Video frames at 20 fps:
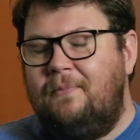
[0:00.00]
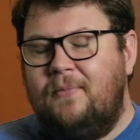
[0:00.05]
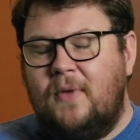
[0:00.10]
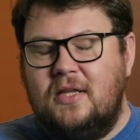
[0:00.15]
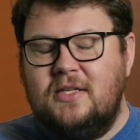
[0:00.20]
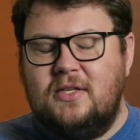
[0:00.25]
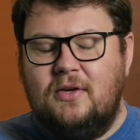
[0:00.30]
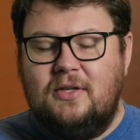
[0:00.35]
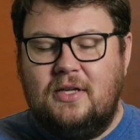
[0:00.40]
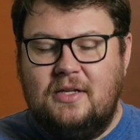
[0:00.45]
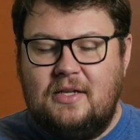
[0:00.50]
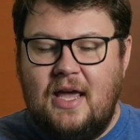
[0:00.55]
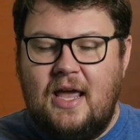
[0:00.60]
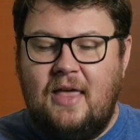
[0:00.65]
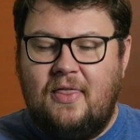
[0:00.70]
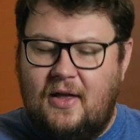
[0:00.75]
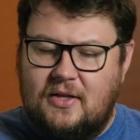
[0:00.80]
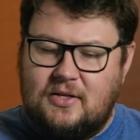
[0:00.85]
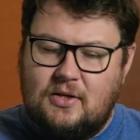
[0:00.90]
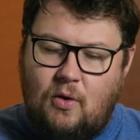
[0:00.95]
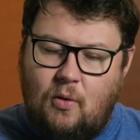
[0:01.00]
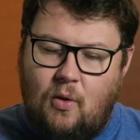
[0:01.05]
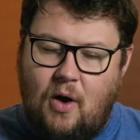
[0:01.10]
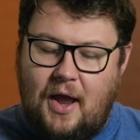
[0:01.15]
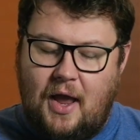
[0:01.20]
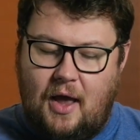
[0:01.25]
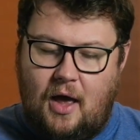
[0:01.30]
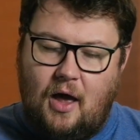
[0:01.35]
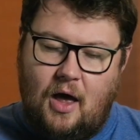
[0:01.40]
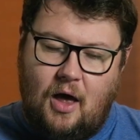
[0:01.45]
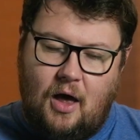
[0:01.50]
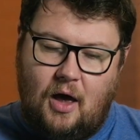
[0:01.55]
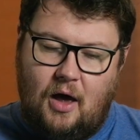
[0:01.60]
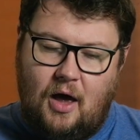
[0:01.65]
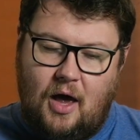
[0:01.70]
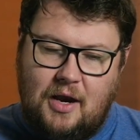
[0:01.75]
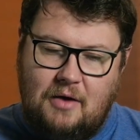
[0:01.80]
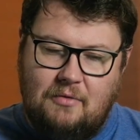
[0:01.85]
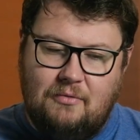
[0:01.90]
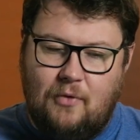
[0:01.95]
And so today that's quite
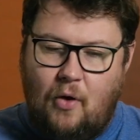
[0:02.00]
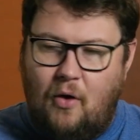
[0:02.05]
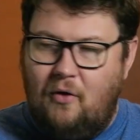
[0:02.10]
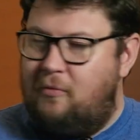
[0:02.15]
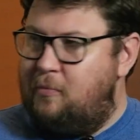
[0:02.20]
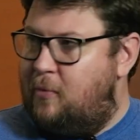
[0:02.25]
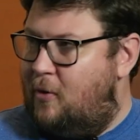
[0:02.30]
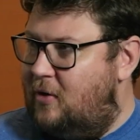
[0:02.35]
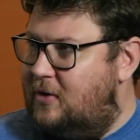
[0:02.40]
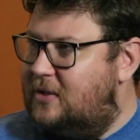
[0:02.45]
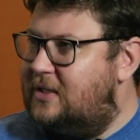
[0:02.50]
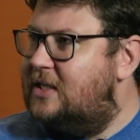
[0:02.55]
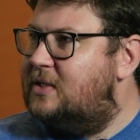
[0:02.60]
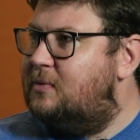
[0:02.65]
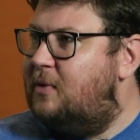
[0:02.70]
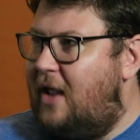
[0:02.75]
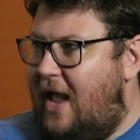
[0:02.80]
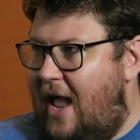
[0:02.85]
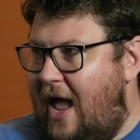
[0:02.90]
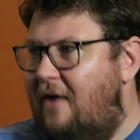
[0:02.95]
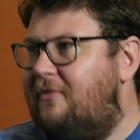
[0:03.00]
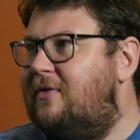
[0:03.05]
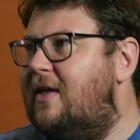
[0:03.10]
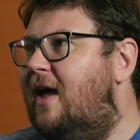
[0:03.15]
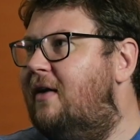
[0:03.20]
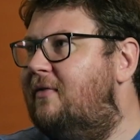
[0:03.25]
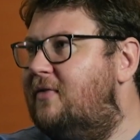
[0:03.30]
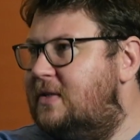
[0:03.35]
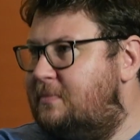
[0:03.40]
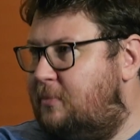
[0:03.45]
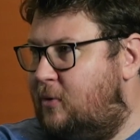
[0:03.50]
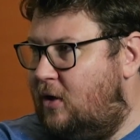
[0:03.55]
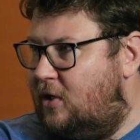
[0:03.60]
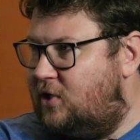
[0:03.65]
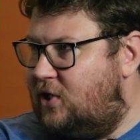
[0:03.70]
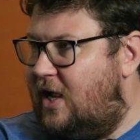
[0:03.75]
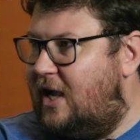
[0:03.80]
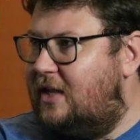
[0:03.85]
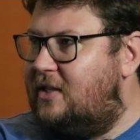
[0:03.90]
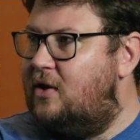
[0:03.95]
an involved process where you have to have this
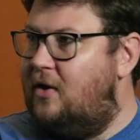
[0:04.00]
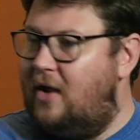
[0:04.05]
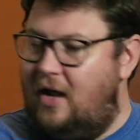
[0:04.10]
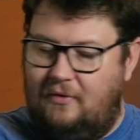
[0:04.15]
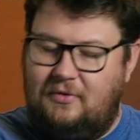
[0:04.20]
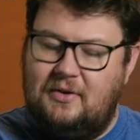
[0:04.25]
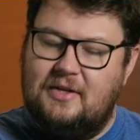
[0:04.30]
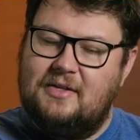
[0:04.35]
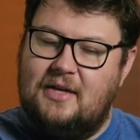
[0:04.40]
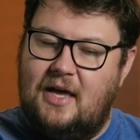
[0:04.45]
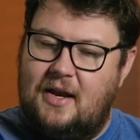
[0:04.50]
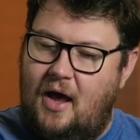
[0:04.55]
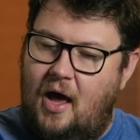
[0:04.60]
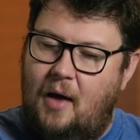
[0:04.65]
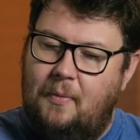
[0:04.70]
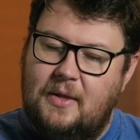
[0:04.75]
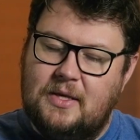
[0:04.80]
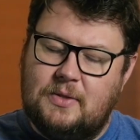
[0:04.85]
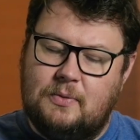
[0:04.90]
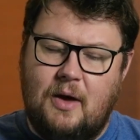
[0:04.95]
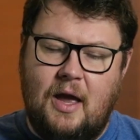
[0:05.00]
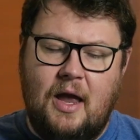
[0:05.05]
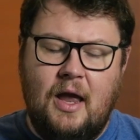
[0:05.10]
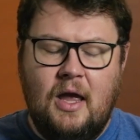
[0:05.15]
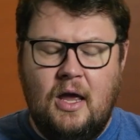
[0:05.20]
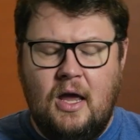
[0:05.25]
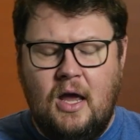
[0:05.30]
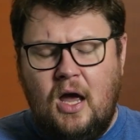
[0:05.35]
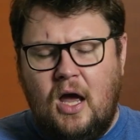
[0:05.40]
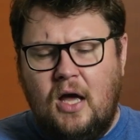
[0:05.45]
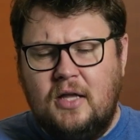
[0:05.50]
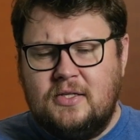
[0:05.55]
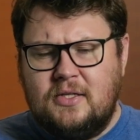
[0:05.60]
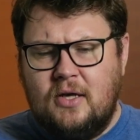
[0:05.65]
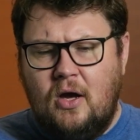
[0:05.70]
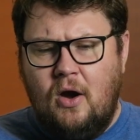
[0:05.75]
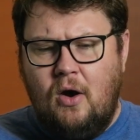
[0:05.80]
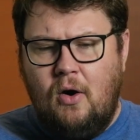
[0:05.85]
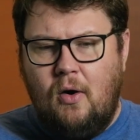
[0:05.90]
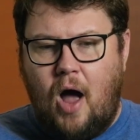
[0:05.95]
project and you have to set it up this way. And
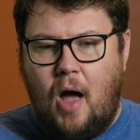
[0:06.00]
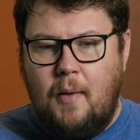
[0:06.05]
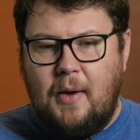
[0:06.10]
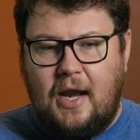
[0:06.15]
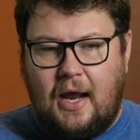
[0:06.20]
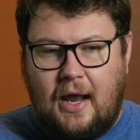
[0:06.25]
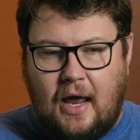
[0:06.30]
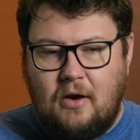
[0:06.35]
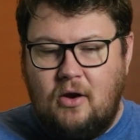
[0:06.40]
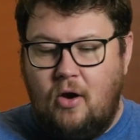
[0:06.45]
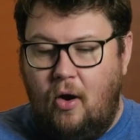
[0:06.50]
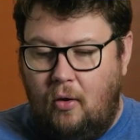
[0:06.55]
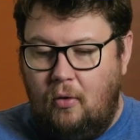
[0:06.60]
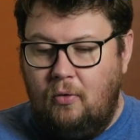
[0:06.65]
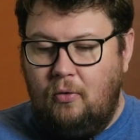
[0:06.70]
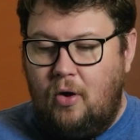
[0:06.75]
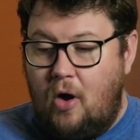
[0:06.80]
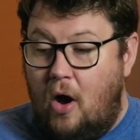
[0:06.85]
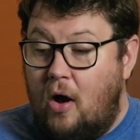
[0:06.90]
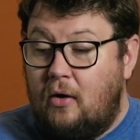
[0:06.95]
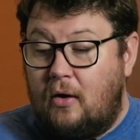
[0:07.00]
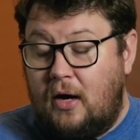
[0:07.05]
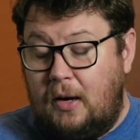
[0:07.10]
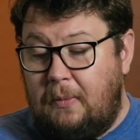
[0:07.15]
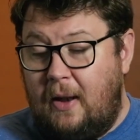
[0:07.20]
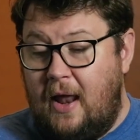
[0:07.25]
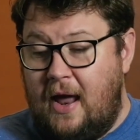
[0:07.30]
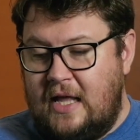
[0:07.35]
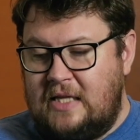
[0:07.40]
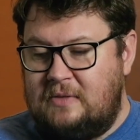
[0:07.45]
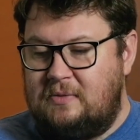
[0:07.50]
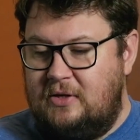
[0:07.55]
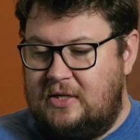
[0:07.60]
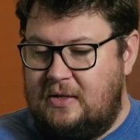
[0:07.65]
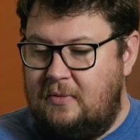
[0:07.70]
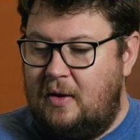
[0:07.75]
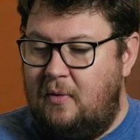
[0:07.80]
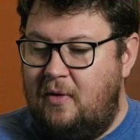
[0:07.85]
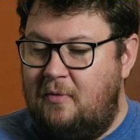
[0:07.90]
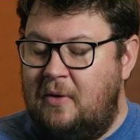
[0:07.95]
so, I mean, I got no concrete plans, but
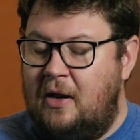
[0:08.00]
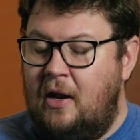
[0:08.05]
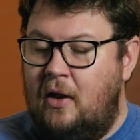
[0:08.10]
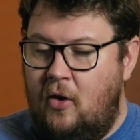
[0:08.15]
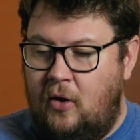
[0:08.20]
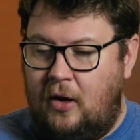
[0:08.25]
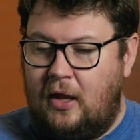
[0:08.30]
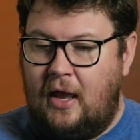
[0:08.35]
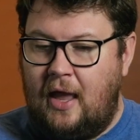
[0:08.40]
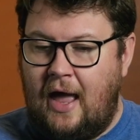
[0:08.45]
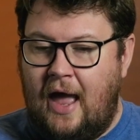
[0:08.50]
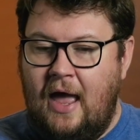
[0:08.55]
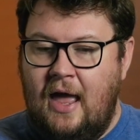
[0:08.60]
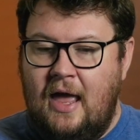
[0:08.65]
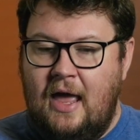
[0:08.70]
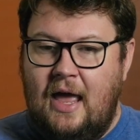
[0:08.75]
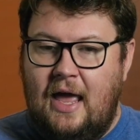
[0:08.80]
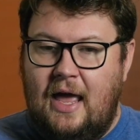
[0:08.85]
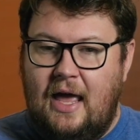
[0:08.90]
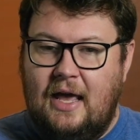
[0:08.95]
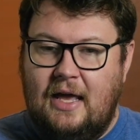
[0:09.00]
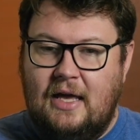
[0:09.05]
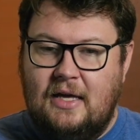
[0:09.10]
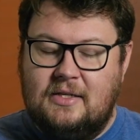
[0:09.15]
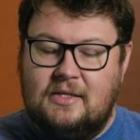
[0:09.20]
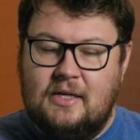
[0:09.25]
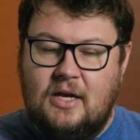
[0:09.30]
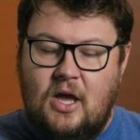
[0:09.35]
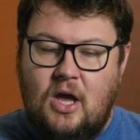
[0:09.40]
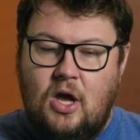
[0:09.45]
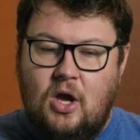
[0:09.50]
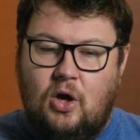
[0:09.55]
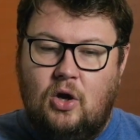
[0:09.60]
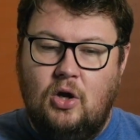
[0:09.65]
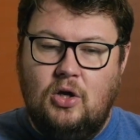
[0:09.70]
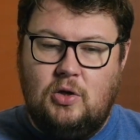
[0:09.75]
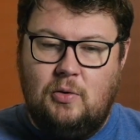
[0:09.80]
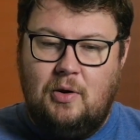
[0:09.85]
something we've been looking at is, could